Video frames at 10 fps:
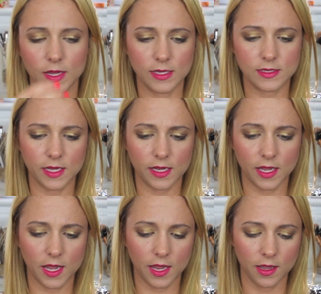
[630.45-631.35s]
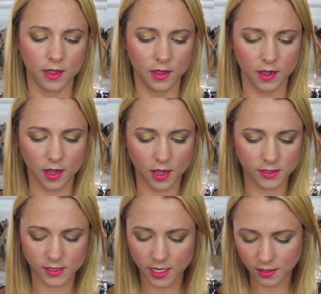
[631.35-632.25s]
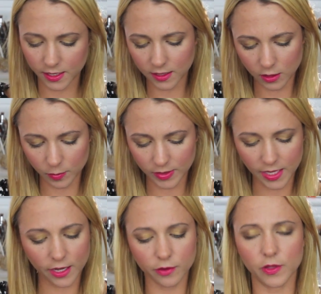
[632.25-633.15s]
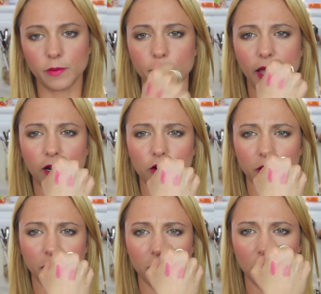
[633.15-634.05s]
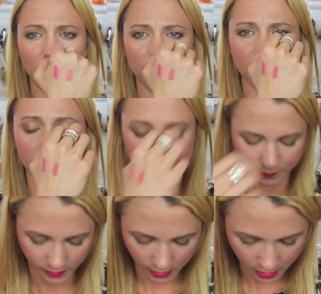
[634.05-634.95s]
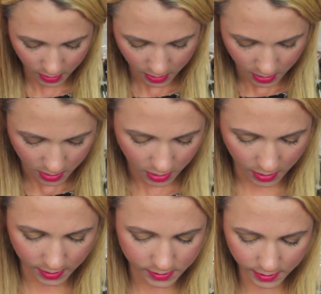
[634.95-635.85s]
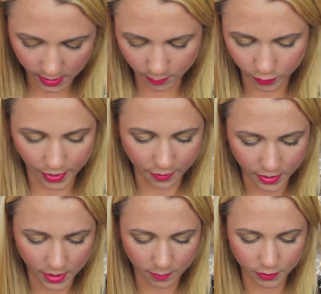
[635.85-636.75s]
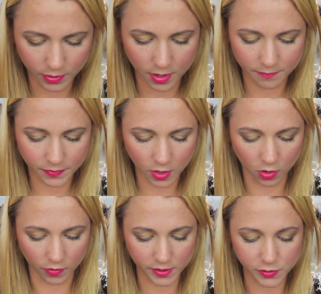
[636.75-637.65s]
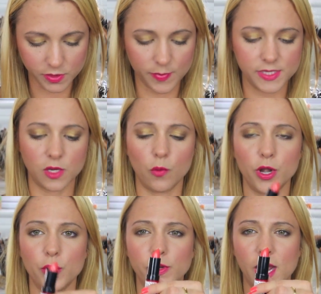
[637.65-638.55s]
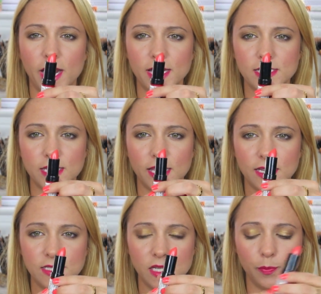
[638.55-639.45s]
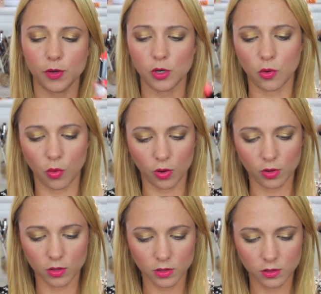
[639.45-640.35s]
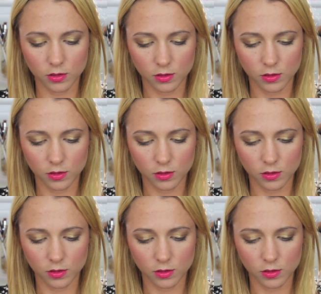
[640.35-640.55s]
It's like a, uh, it's kind of like a little bit lighter than matte cream in your coffee. It's like a brownie plum. Oh, this one's amazing. one oh nine is like a deeper coral.